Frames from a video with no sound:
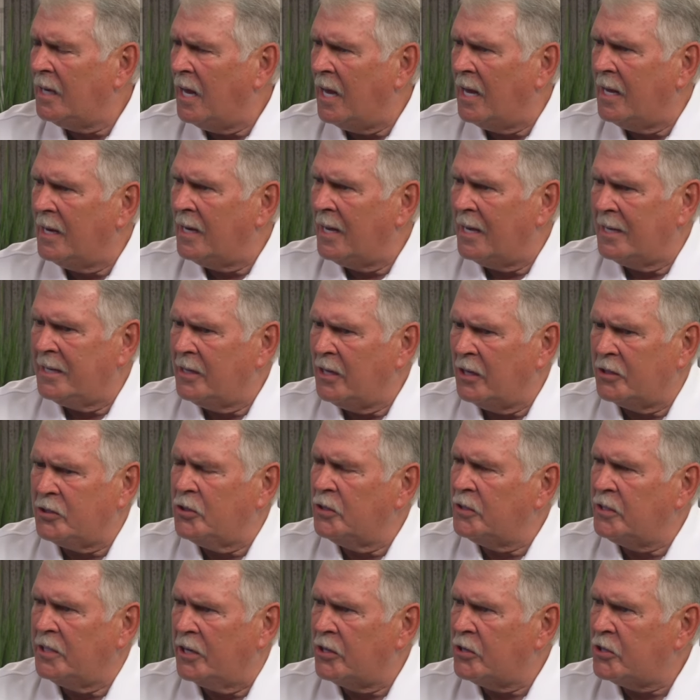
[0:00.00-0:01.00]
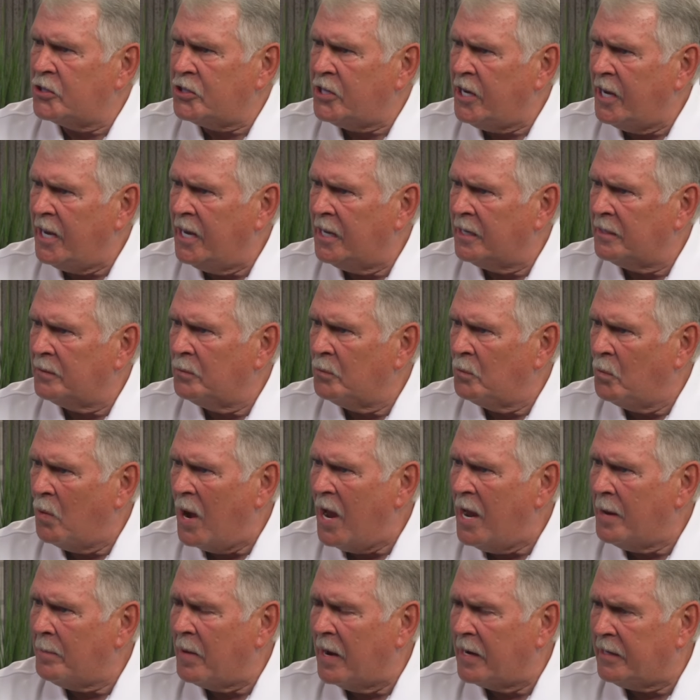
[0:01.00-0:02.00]
I couldn't understand
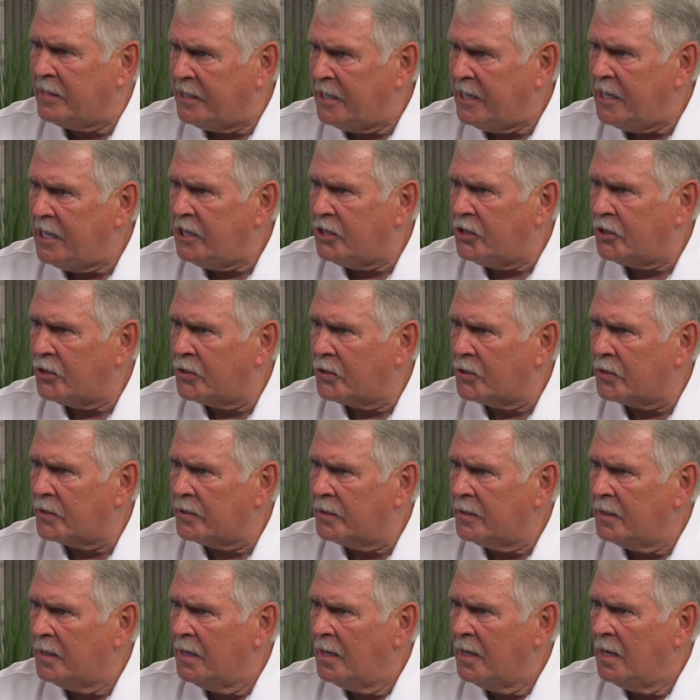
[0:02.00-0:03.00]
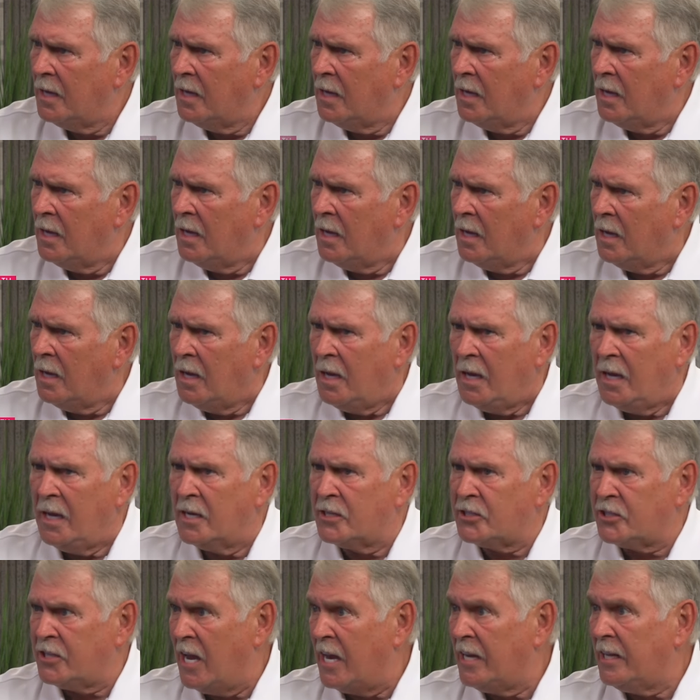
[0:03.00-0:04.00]
why my teeth hurt. And
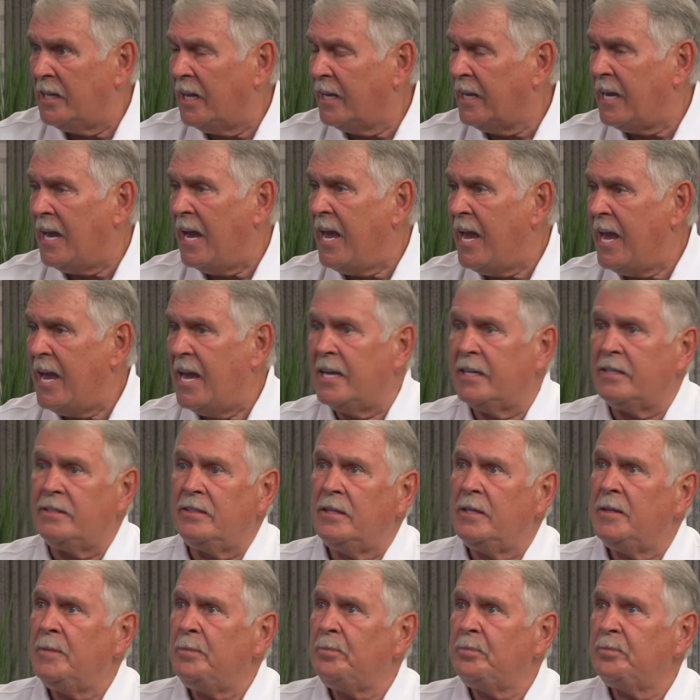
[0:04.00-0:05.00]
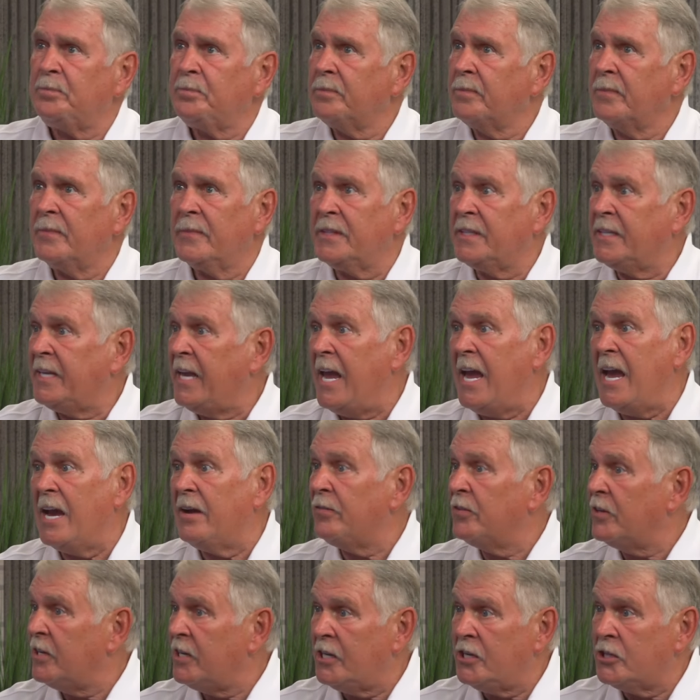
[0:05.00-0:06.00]
it's not like I had
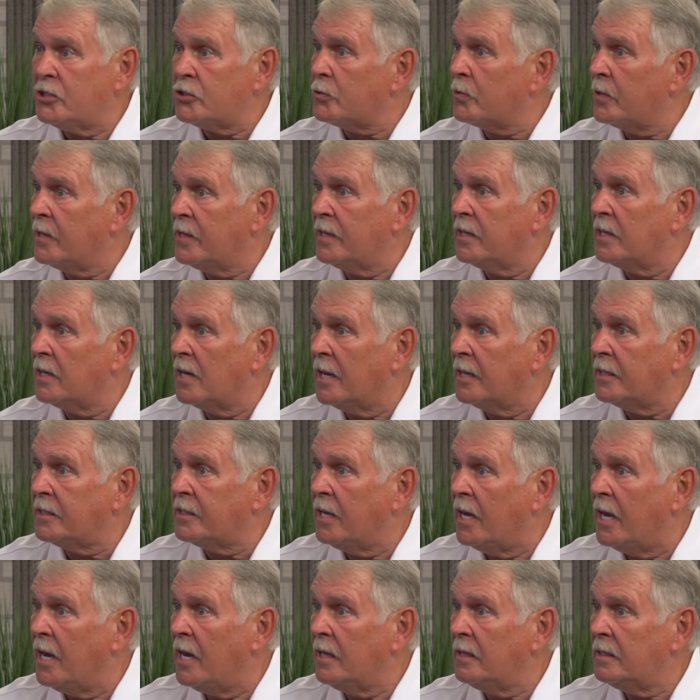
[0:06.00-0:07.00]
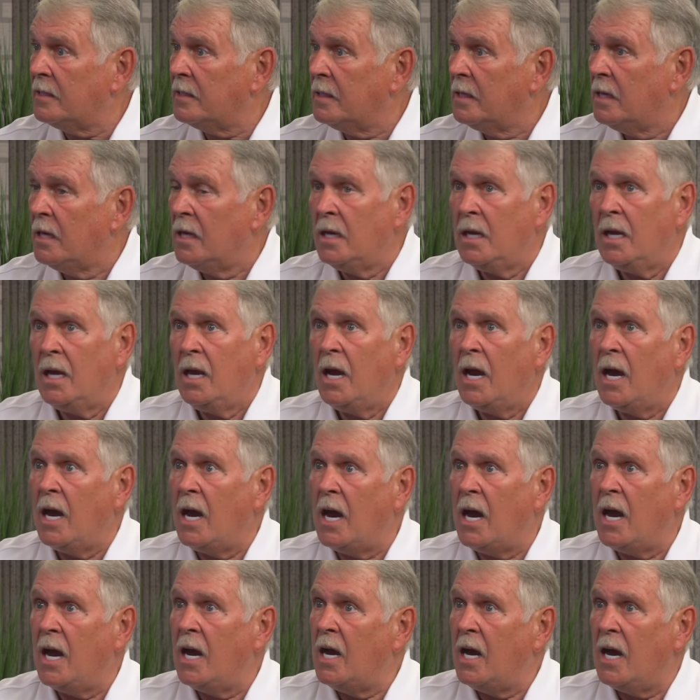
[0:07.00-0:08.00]
cavities or anything like that.
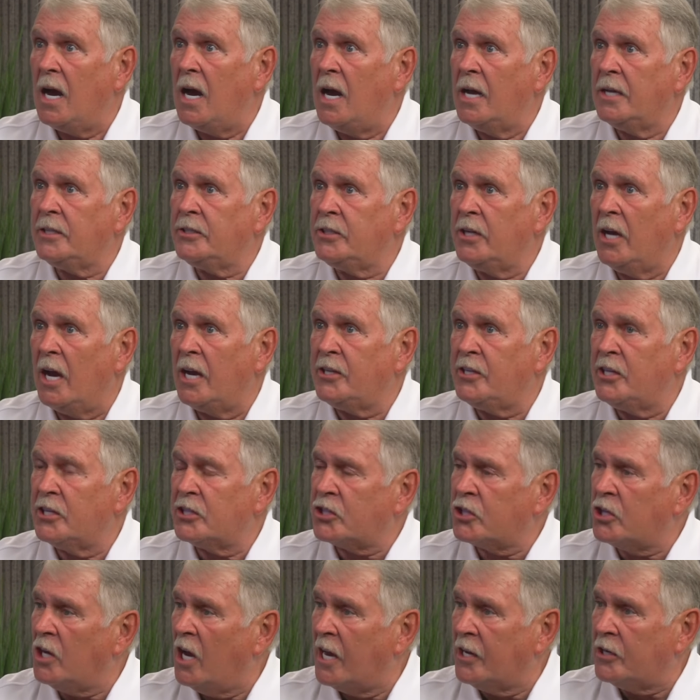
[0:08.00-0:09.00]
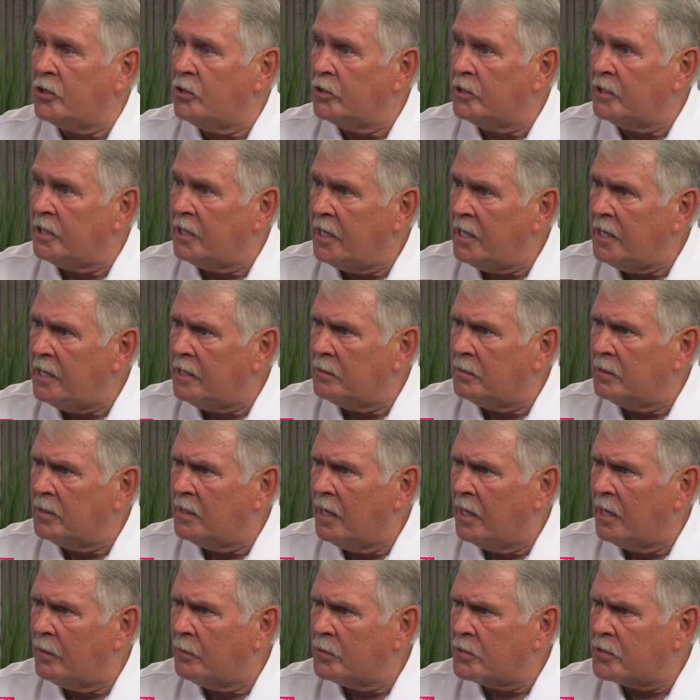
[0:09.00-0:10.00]
I couldn't eat,
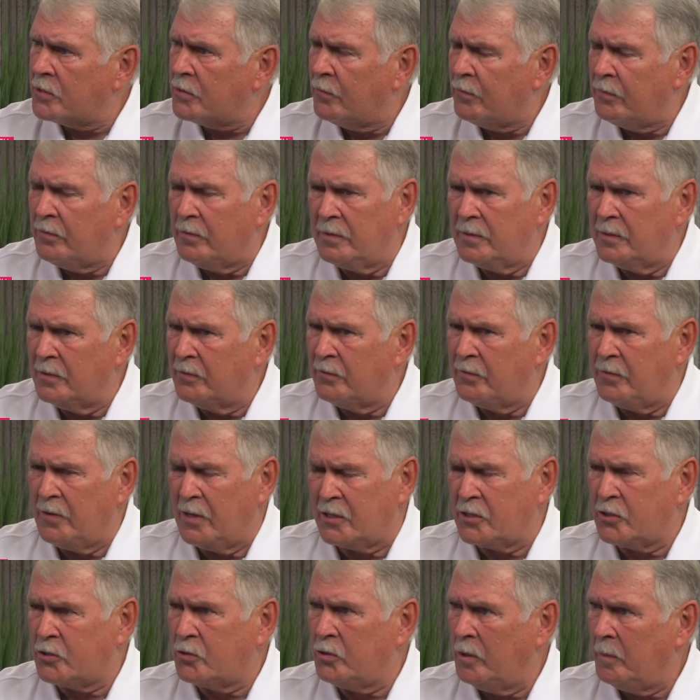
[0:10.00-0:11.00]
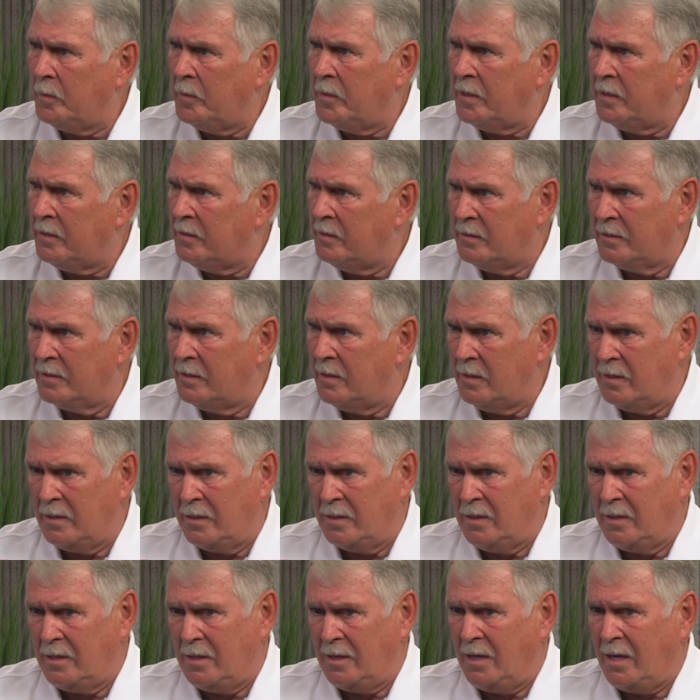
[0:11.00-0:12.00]
and it was extremely
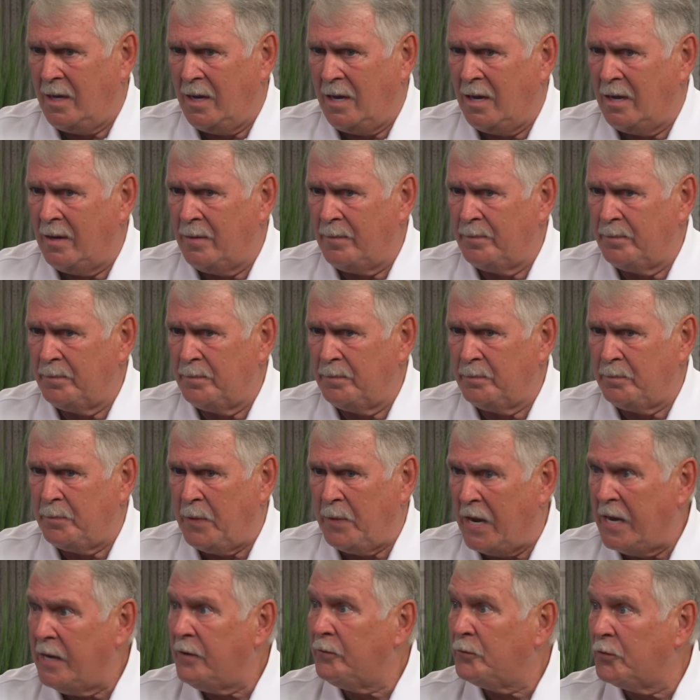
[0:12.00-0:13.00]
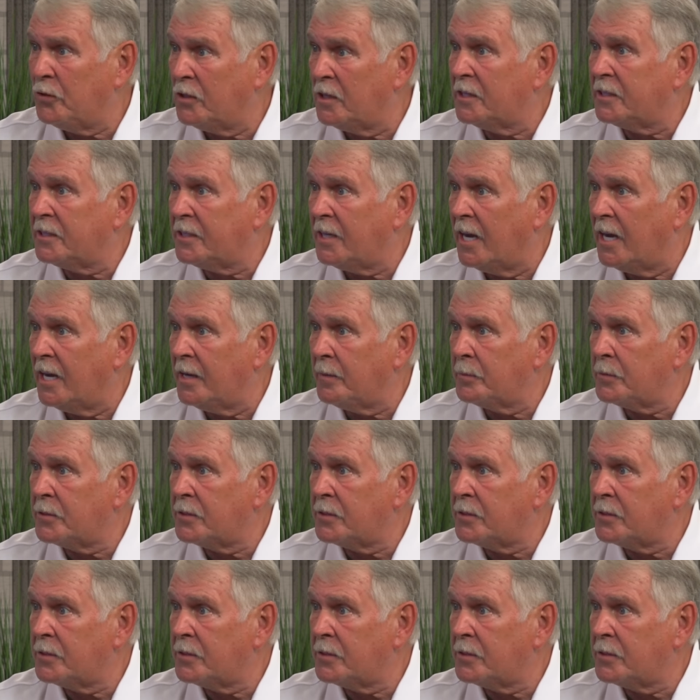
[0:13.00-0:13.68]
painful at times.